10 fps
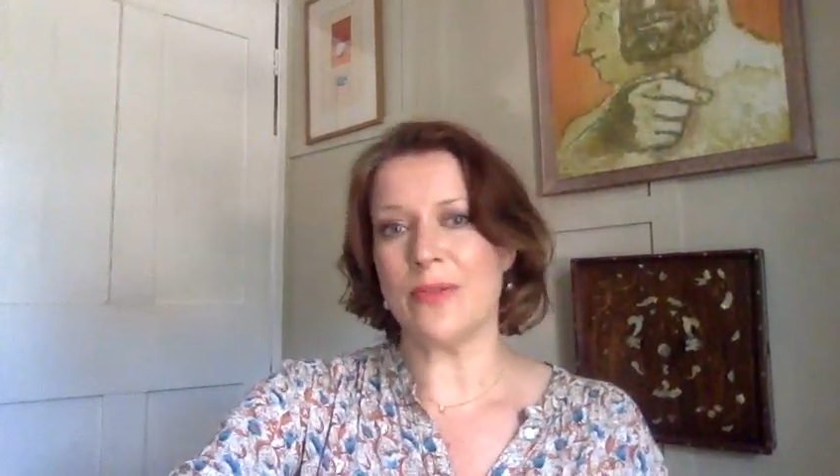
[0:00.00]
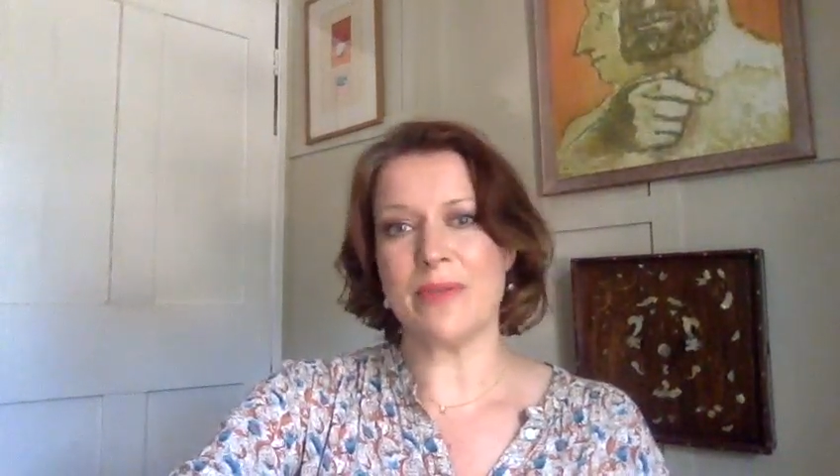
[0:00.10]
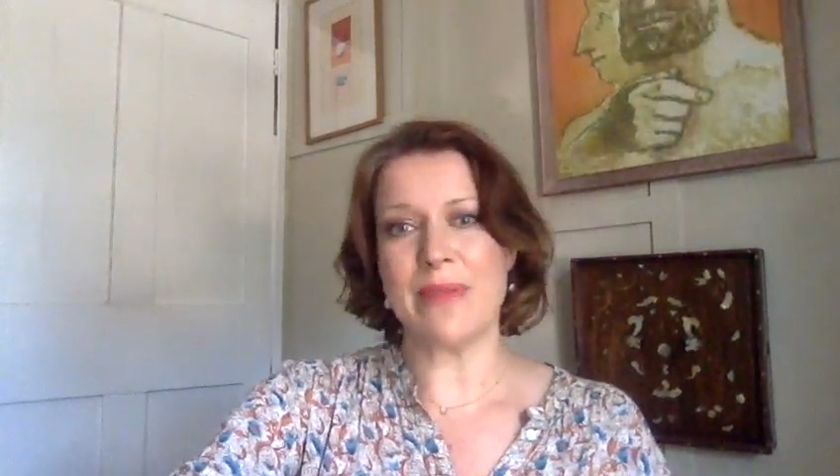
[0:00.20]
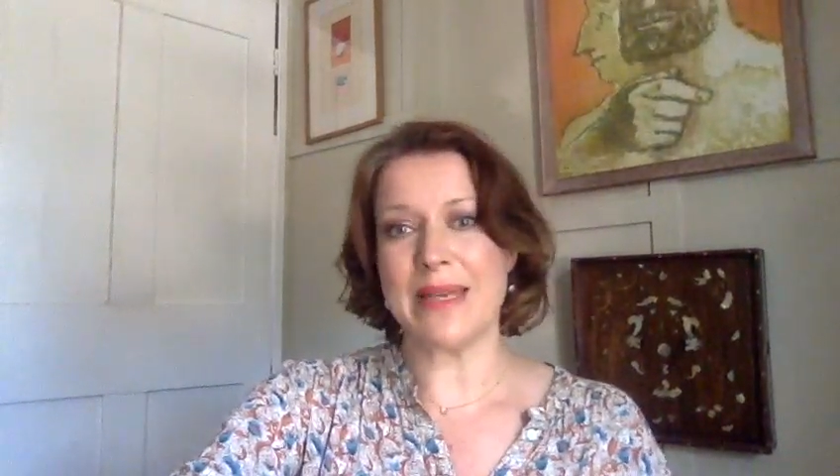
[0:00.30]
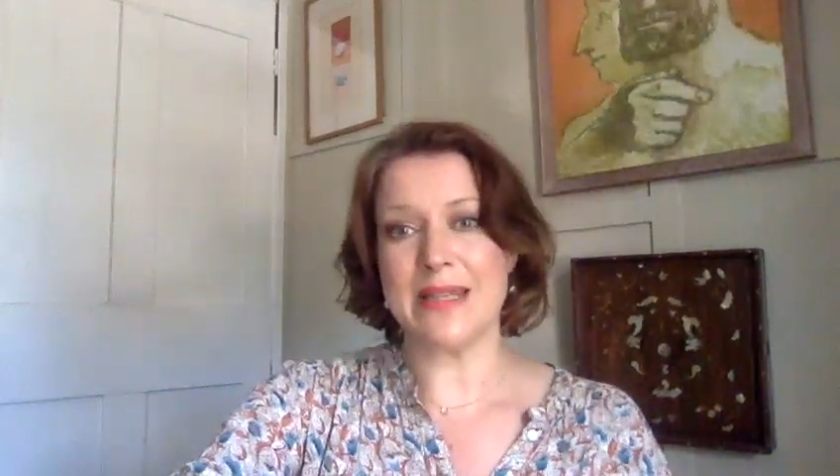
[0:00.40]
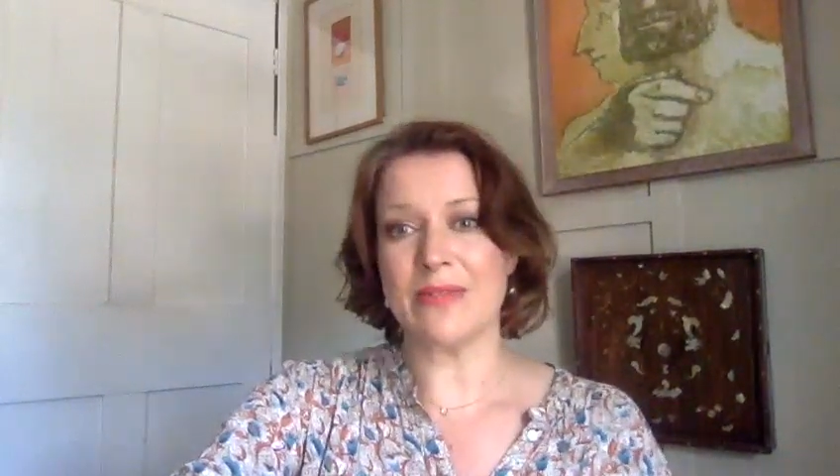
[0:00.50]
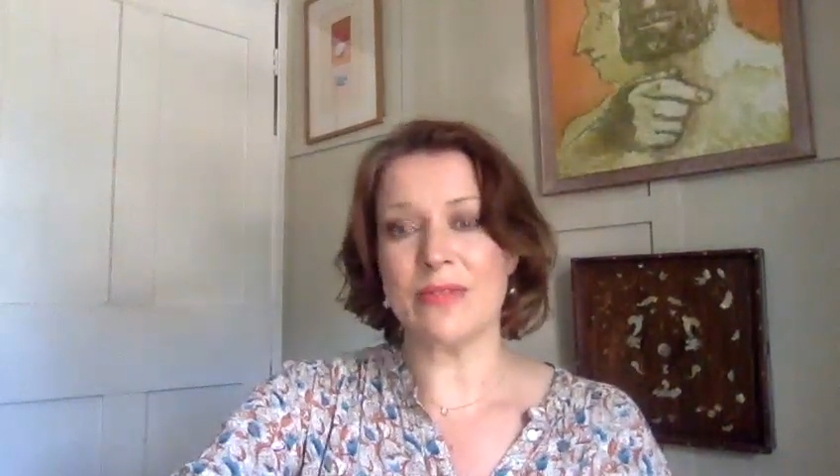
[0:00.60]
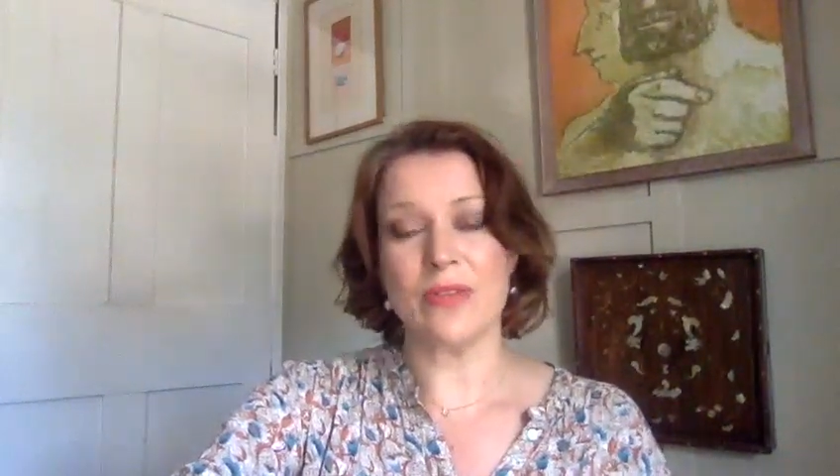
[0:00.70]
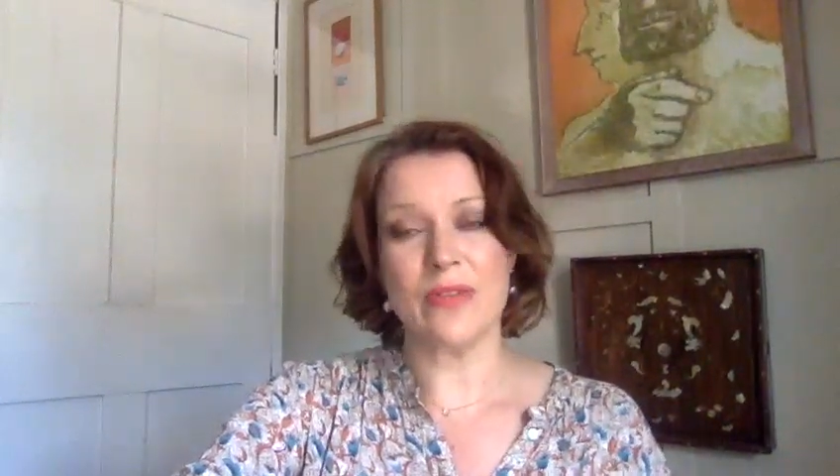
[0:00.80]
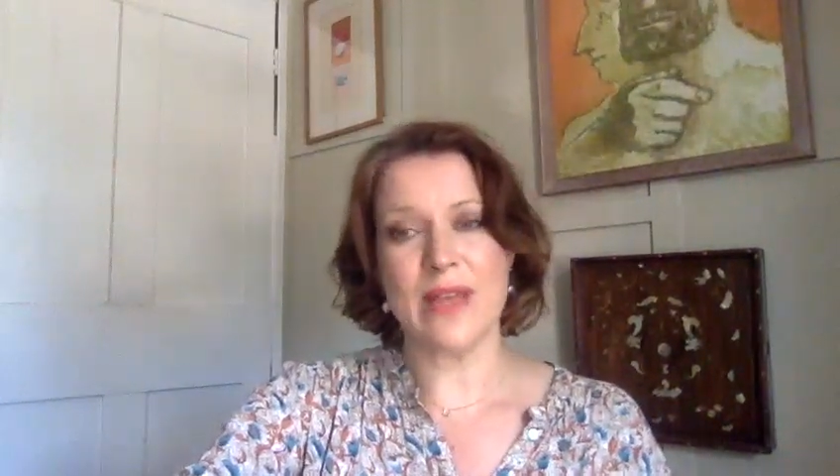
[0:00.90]
with many
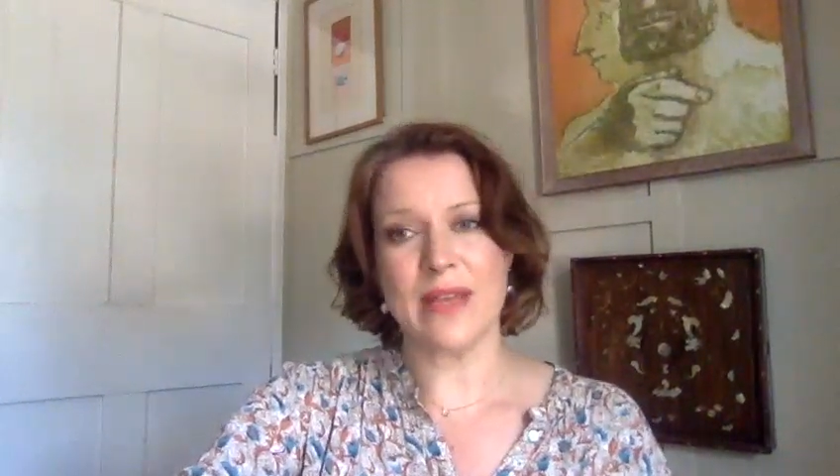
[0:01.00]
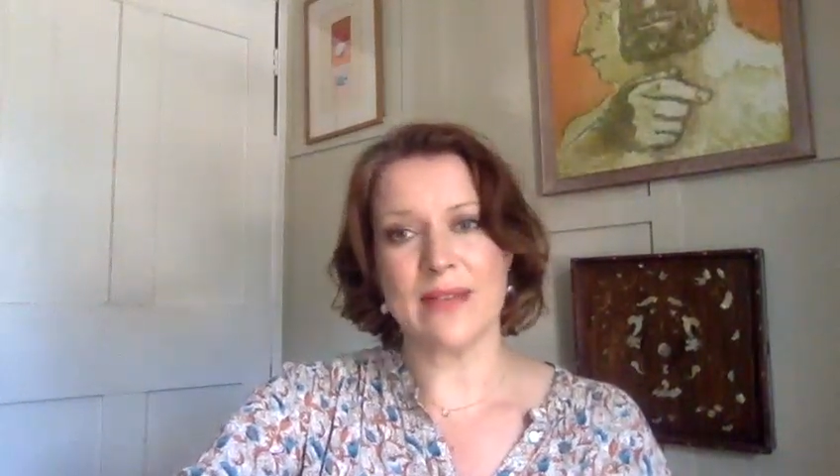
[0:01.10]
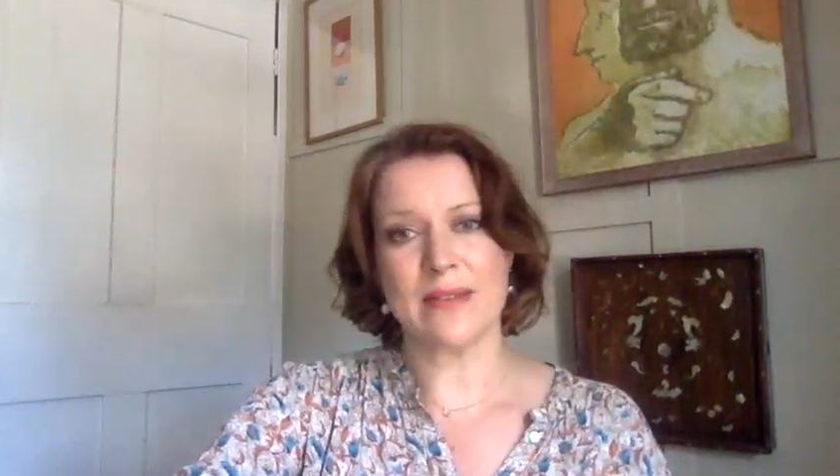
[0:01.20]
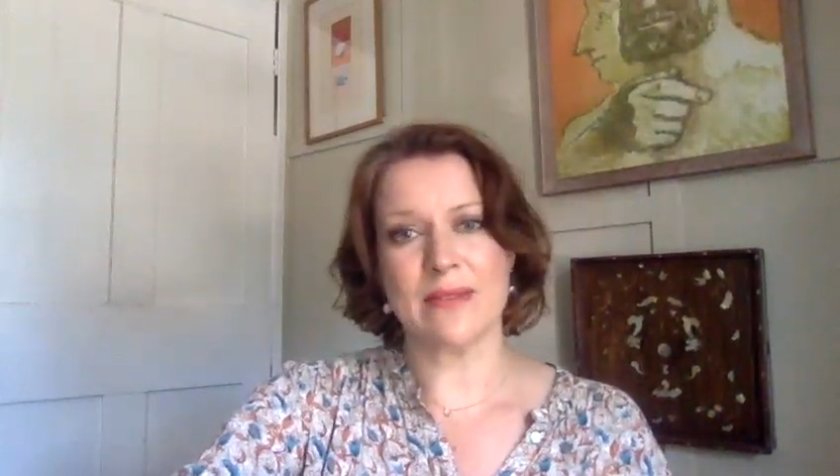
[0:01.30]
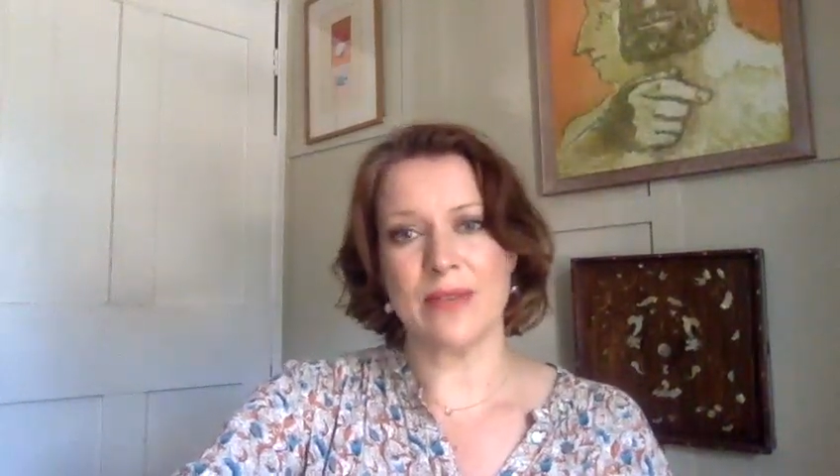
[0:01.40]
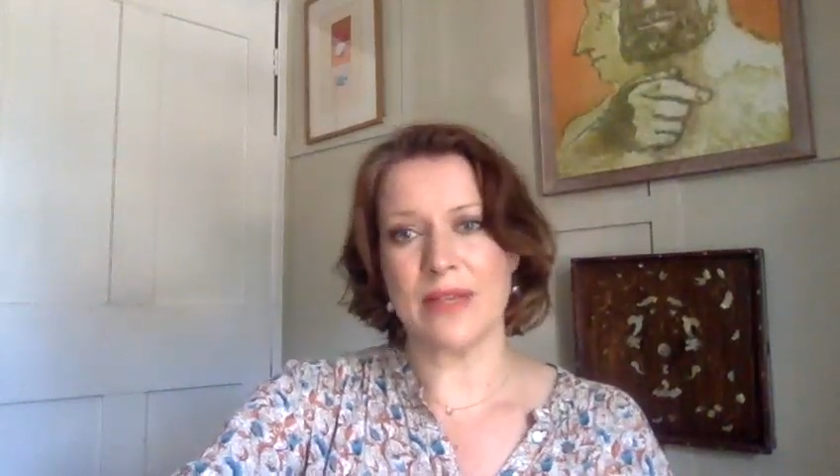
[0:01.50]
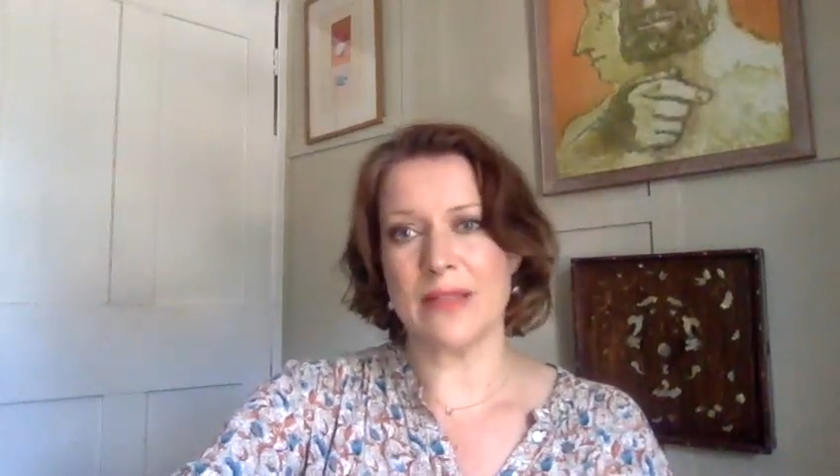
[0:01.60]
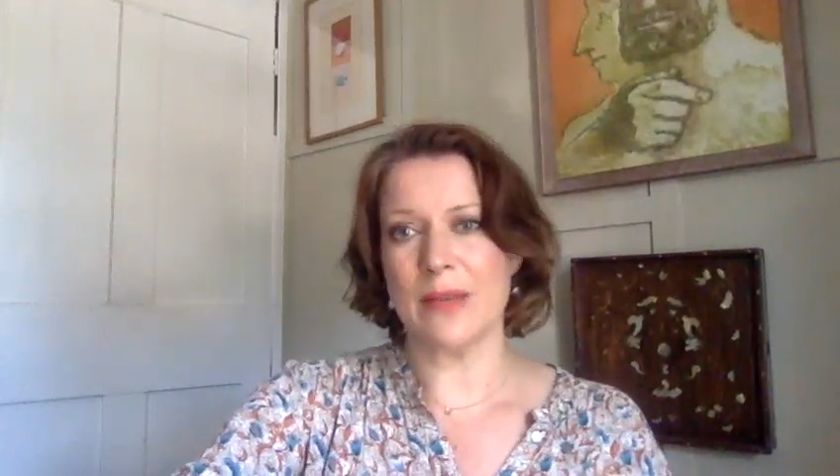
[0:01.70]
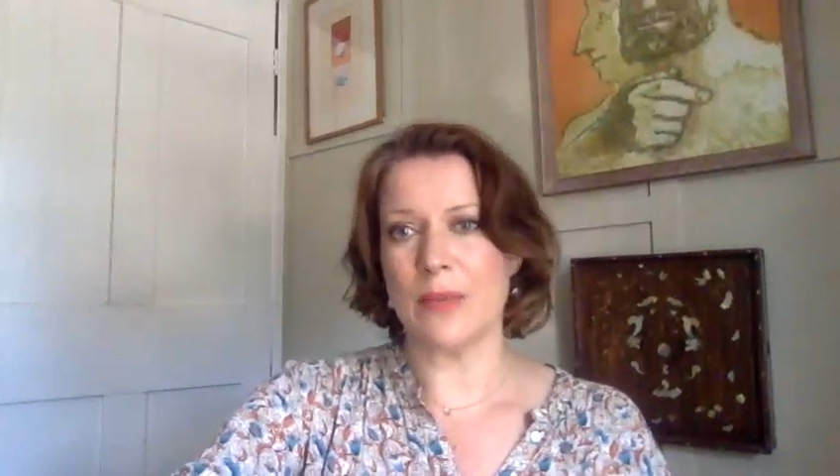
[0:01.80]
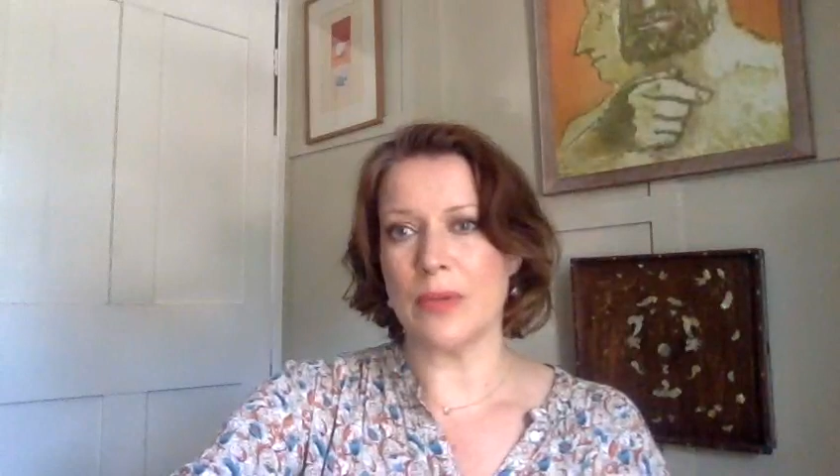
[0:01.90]
different things, for
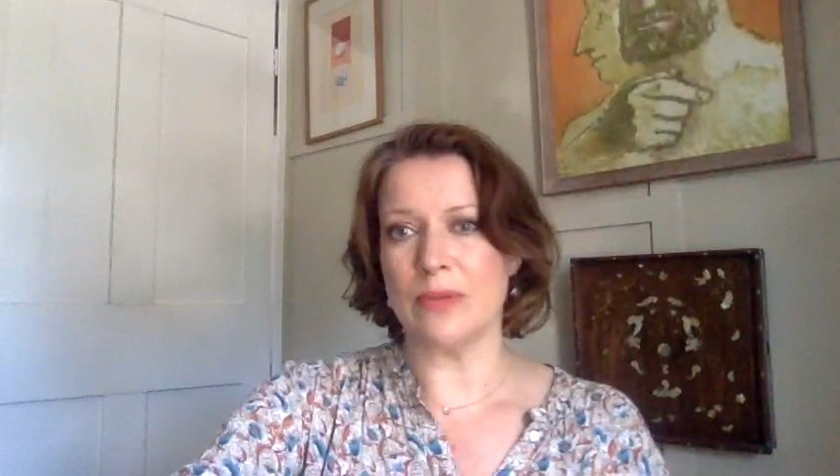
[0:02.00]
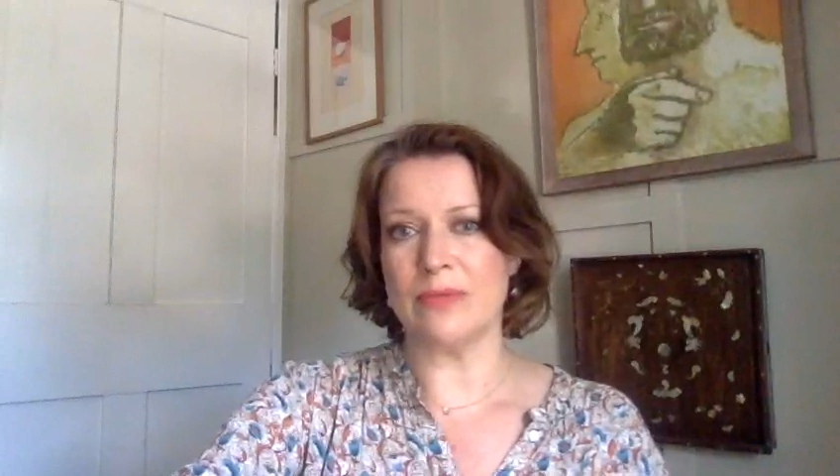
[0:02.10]
example,